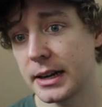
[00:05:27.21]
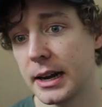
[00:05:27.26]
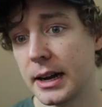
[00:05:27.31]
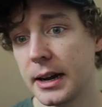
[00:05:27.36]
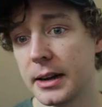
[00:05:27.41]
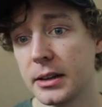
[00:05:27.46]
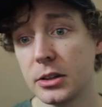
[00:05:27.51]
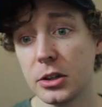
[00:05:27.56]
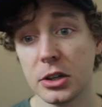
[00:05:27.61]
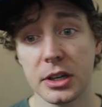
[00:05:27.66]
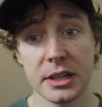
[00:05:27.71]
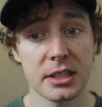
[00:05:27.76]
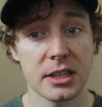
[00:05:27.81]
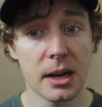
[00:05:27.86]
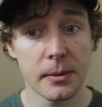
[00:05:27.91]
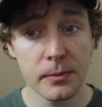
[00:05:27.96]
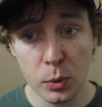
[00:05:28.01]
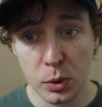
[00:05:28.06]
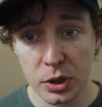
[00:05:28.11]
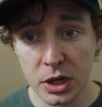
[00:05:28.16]
Look at the
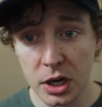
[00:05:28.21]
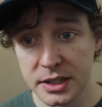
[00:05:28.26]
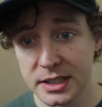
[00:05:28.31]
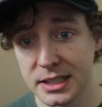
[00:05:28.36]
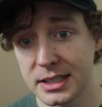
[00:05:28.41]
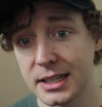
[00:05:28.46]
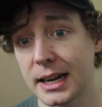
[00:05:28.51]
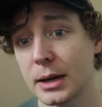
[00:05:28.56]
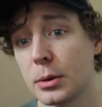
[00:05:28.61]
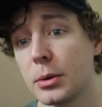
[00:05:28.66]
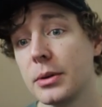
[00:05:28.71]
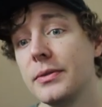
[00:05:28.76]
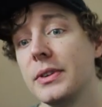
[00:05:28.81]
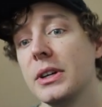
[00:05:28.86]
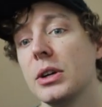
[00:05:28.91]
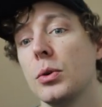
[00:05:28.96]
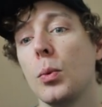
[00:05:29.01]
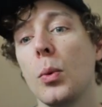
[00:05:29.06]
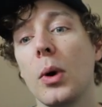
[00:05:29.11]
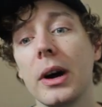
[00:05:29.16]
top 4 cards of the deck.
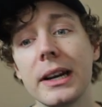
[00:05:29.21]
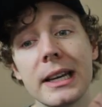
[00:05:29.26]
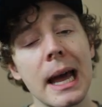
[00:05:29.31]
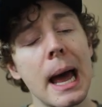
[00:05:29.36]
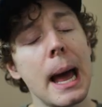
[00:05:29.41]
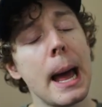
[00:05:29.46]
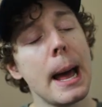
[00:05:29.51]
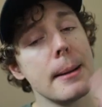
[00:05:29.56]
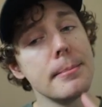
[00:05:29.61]
Reveal 1